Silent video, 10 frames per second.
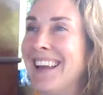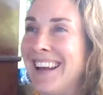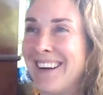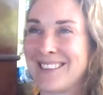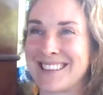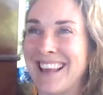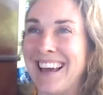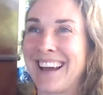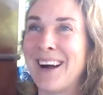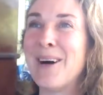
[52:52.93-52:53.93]
And I was
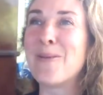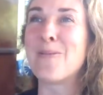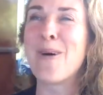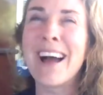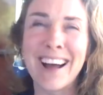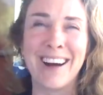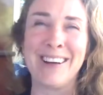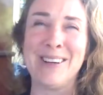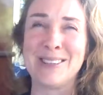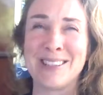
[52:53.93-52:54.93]
like, what are
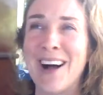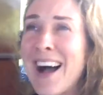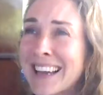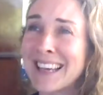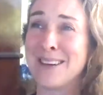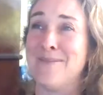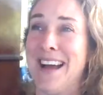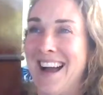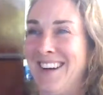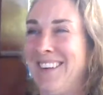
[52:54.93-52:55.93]
you talking
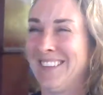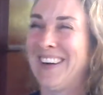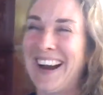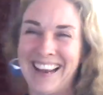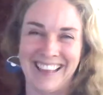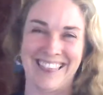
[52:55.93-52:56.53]
about? Right?